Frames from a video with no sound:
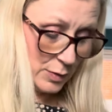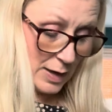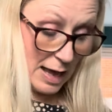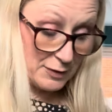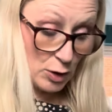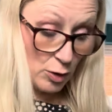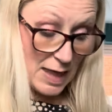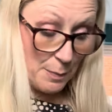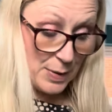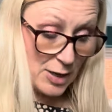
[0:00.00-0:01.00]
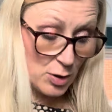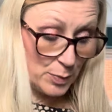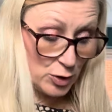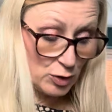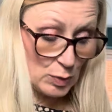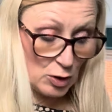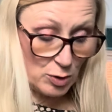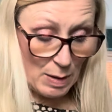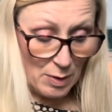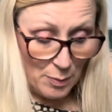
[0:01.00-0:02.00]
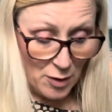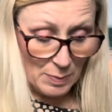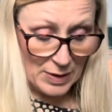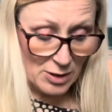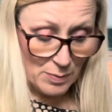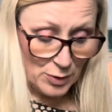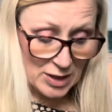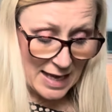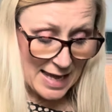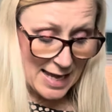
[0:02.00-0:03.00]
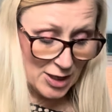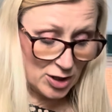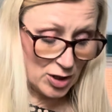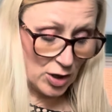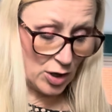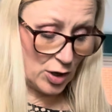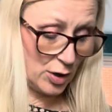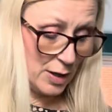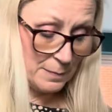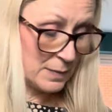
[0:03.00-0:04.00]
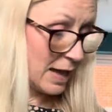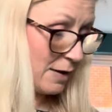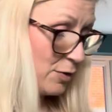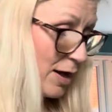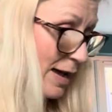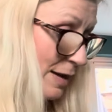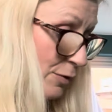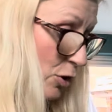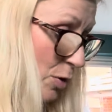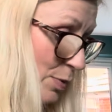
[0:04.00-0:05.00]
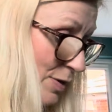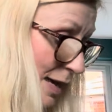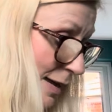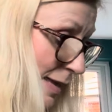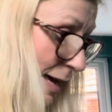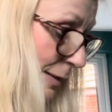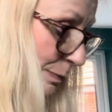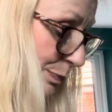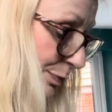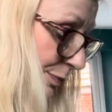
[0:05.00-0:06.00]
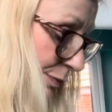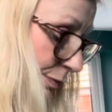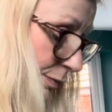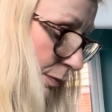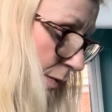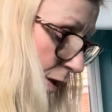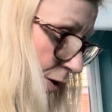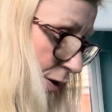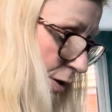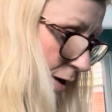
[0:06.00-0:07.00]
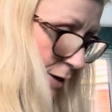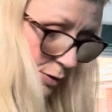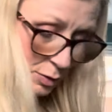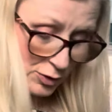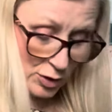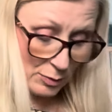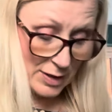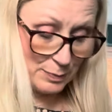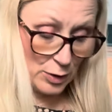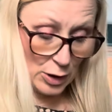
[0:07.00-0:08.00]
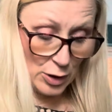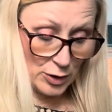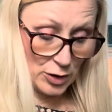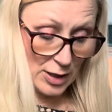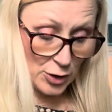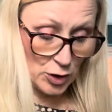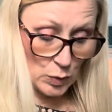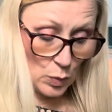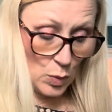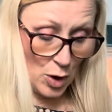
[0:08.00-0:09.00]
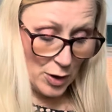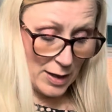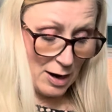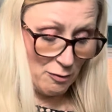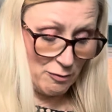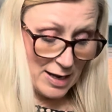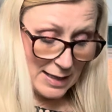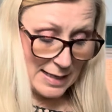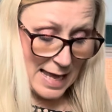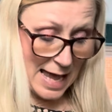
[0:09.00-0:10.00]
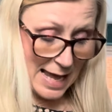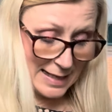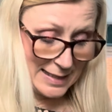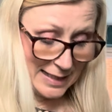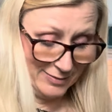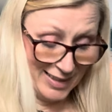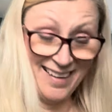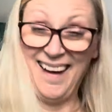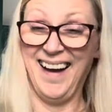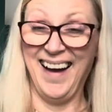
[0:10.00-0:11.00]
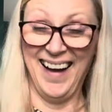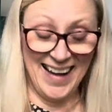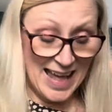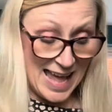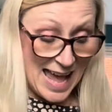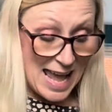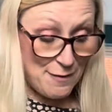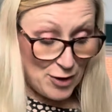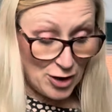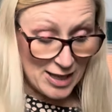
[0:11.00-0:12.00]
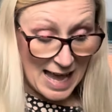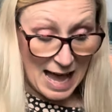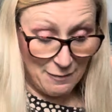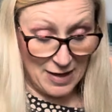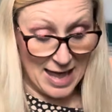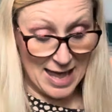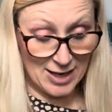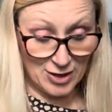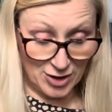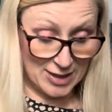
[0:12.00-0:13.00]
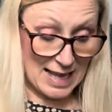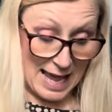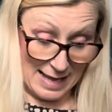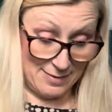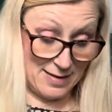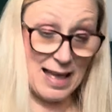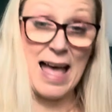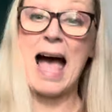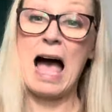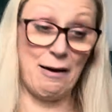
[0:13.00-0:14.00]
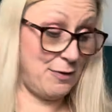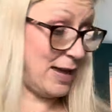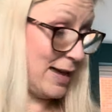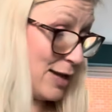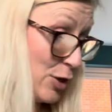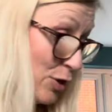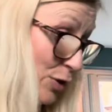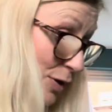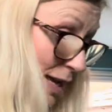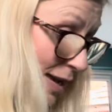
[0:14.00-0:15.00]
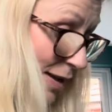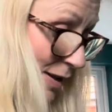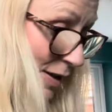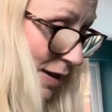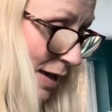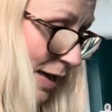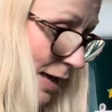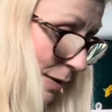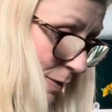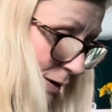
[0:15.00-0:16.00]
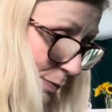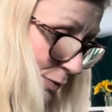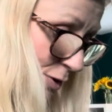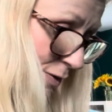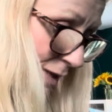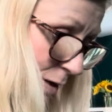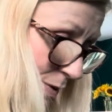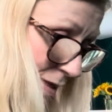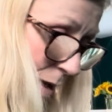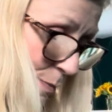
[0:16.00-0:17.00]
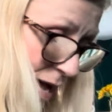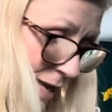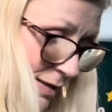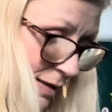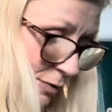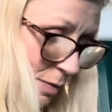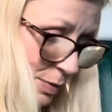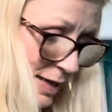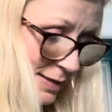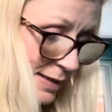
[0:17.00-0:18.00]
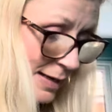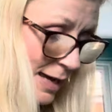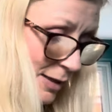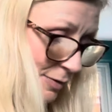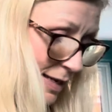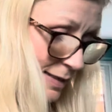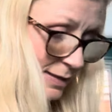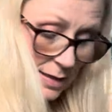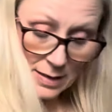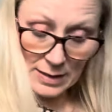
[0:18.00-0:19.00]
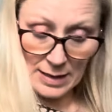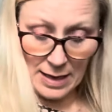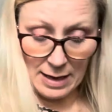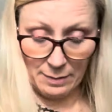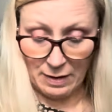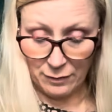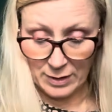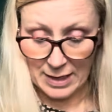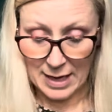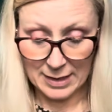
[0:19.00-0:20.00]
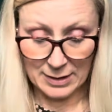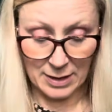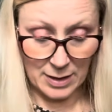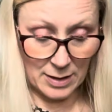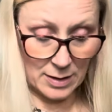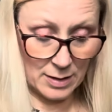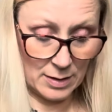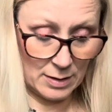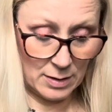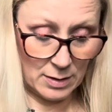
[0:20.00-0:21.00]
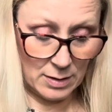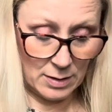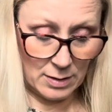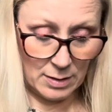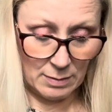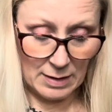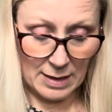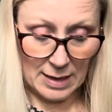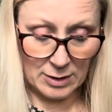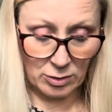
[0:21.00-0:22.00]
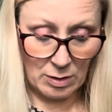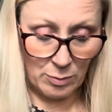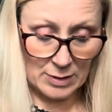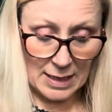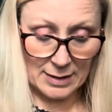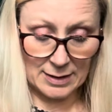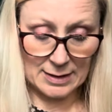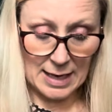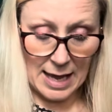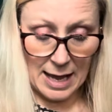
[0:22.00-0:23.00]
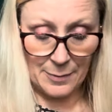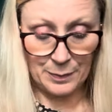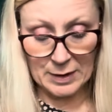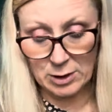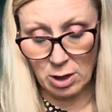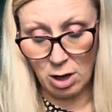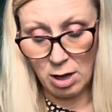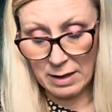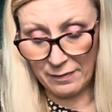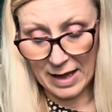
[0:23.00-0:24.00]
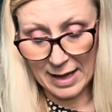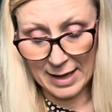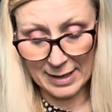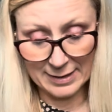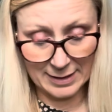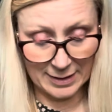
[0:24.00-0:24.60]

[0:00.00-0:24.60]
I've still got that peanut butter as well. Do you remember I bought the peanut butter ages ago? I've not even opened that yet. So, I'm going to put loads on. I just want a really nice. If you're going to have it, just like have it and earn it. I don't think it'd be that bad. I've got plenty of calories. I've only had like that scrambled egg today. That's all I've had.